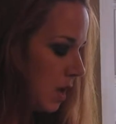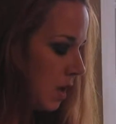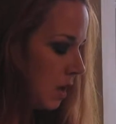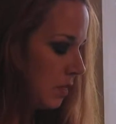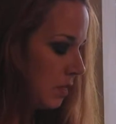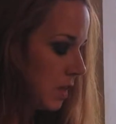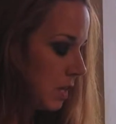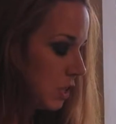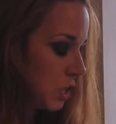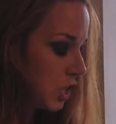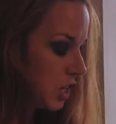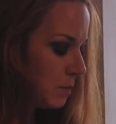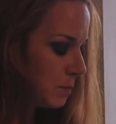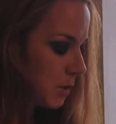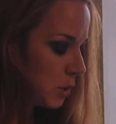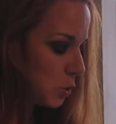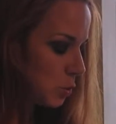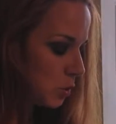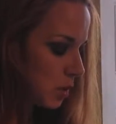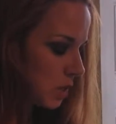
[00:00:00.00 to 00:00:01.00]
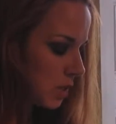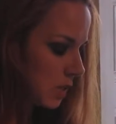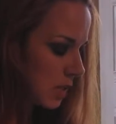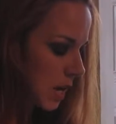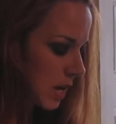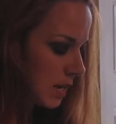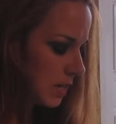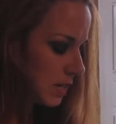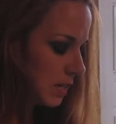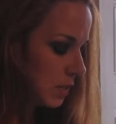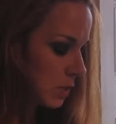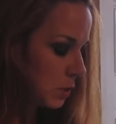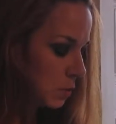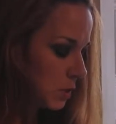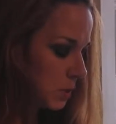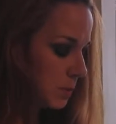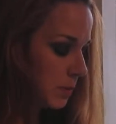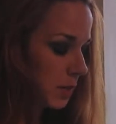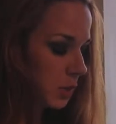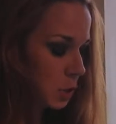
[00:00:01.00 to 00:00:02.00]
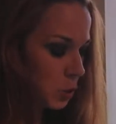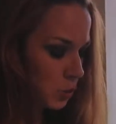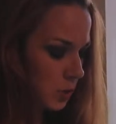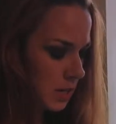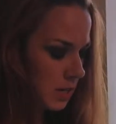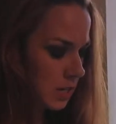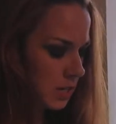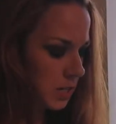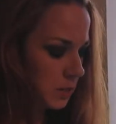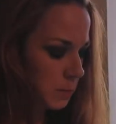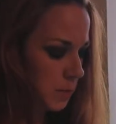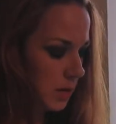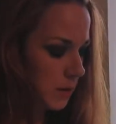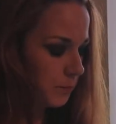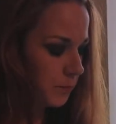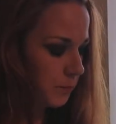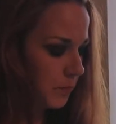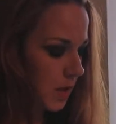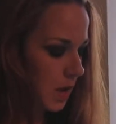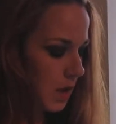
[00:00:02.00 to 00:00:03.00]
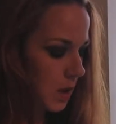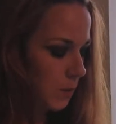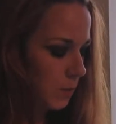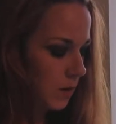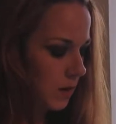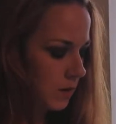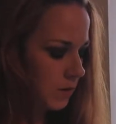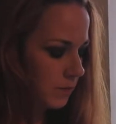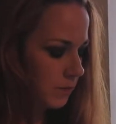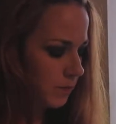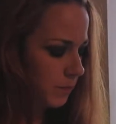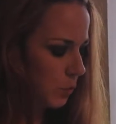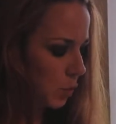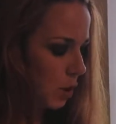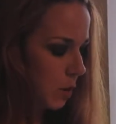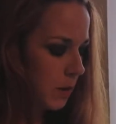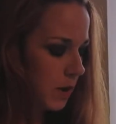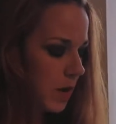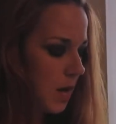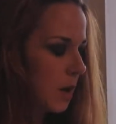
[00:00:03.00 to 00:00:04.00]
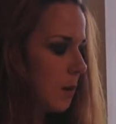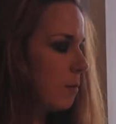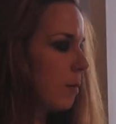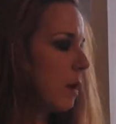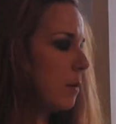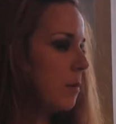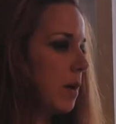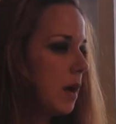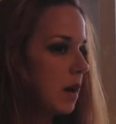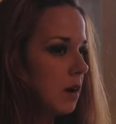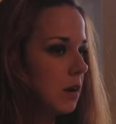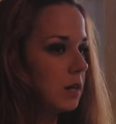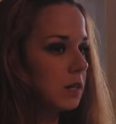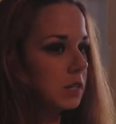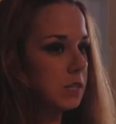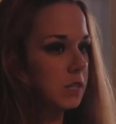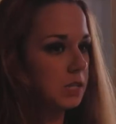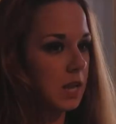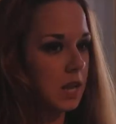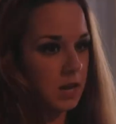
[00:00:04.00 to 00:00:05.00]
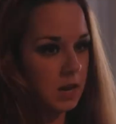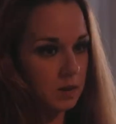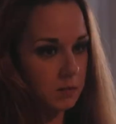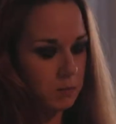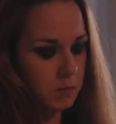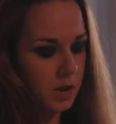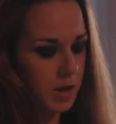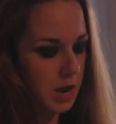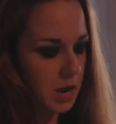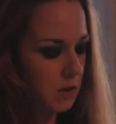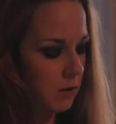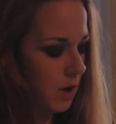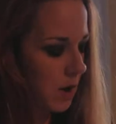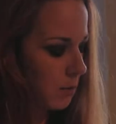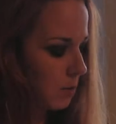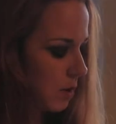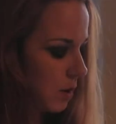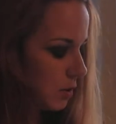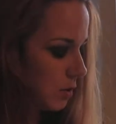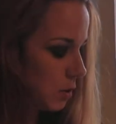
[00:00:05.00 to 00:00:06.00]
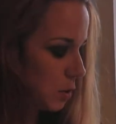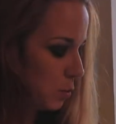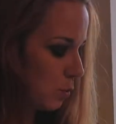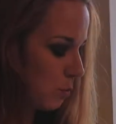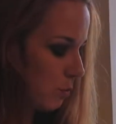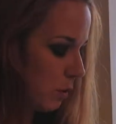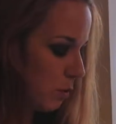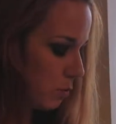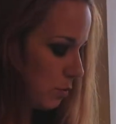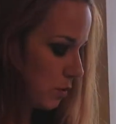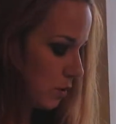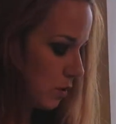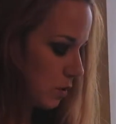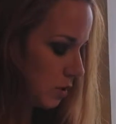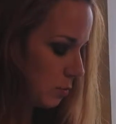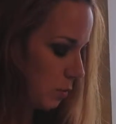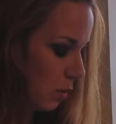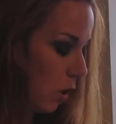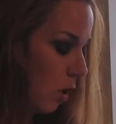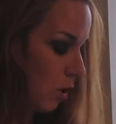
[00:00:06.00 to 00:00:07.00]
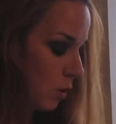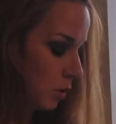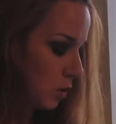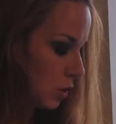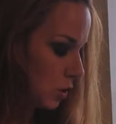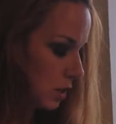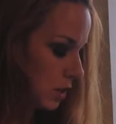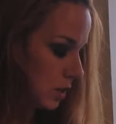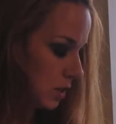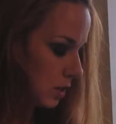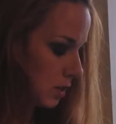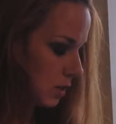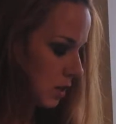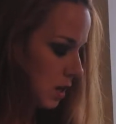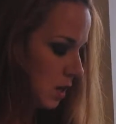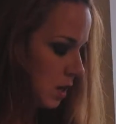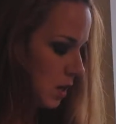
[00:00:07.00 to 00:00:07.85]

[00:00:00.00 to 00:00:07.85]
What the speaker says: The achievement towards science has always been intriguing to me. When growing up, my parents and my grandmothers were all nurses.